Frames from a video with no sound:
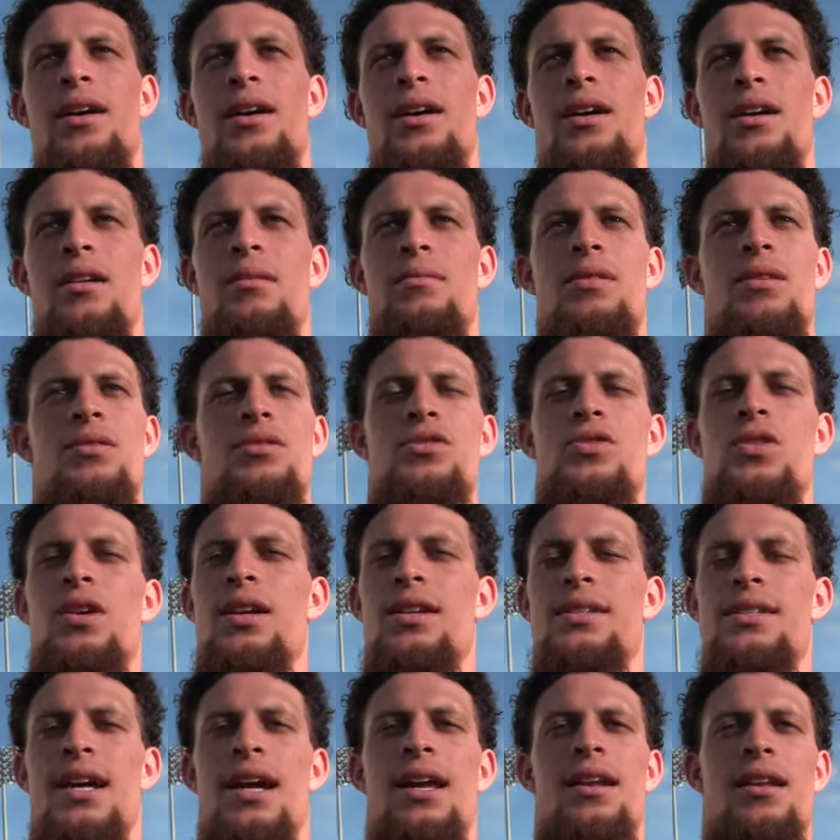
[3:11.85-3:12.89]
you know, just
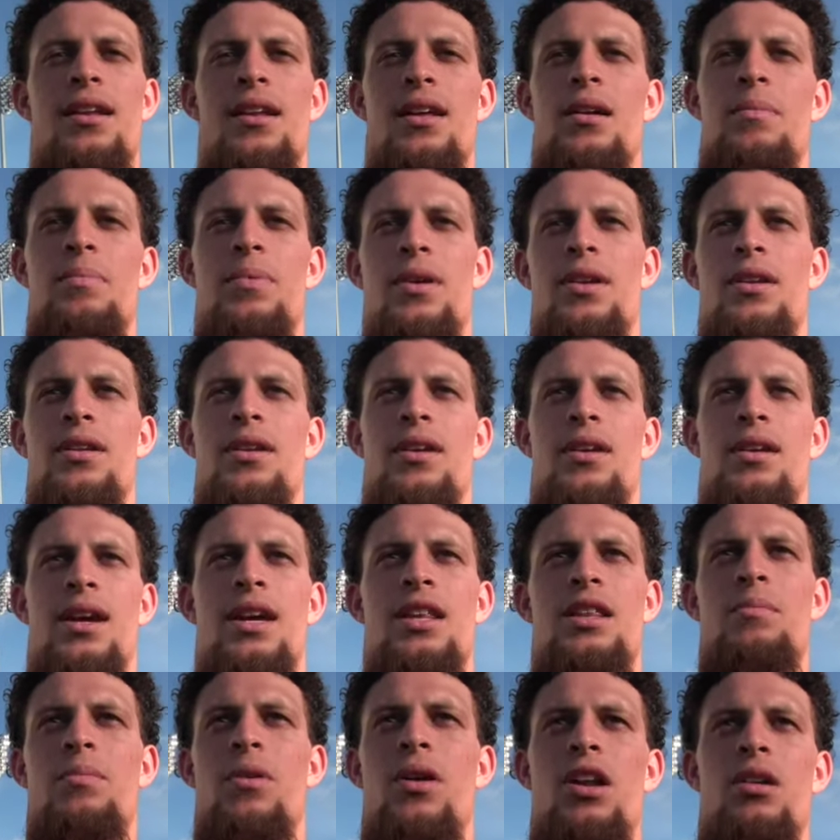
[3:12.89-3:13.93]
trying to tighten it up and
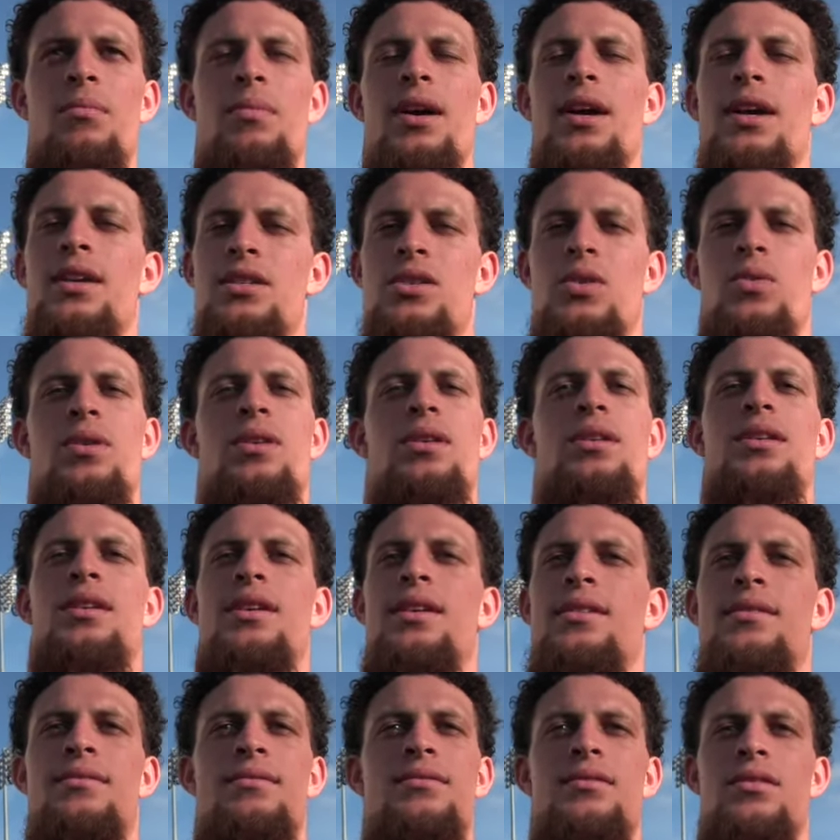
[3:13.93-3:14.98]
get the ball out of my hands
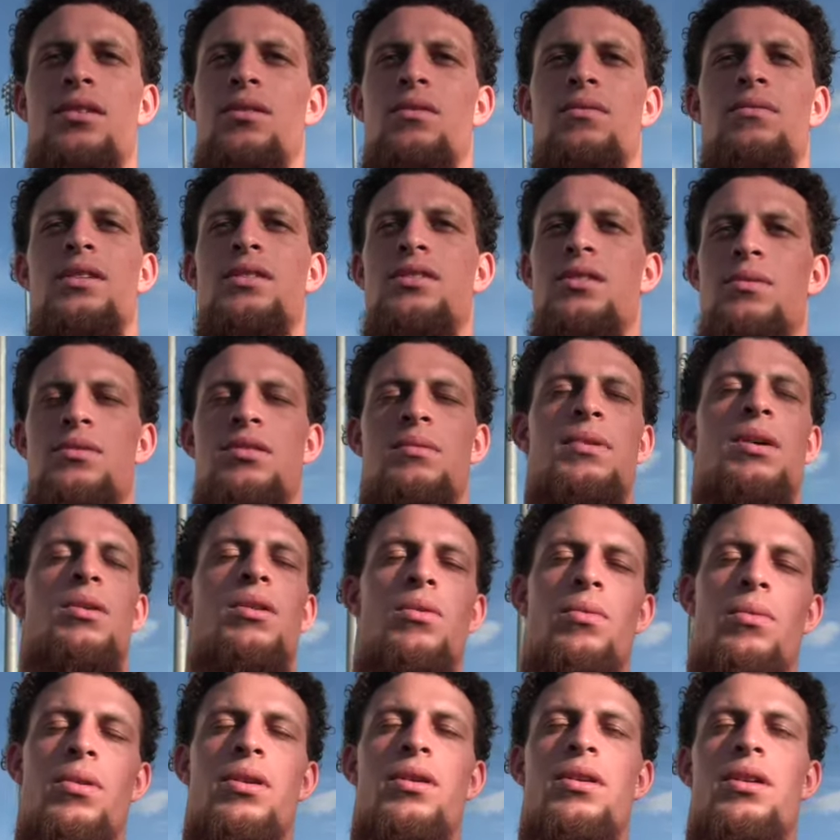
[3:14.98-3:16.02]
quickly, and so it's always something
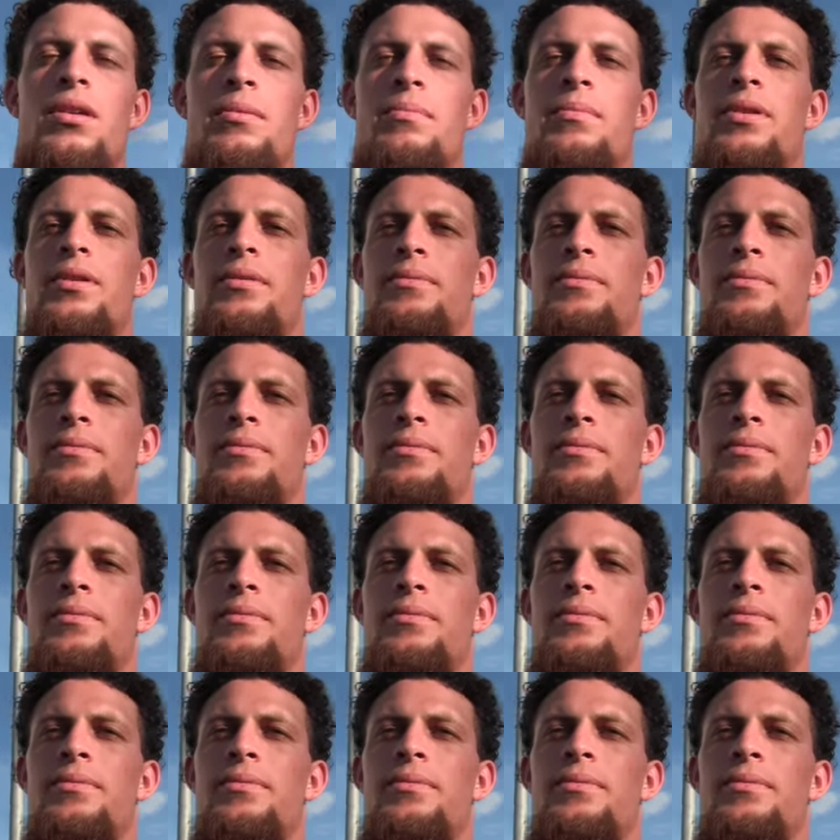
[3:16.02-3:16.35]
I want to work on.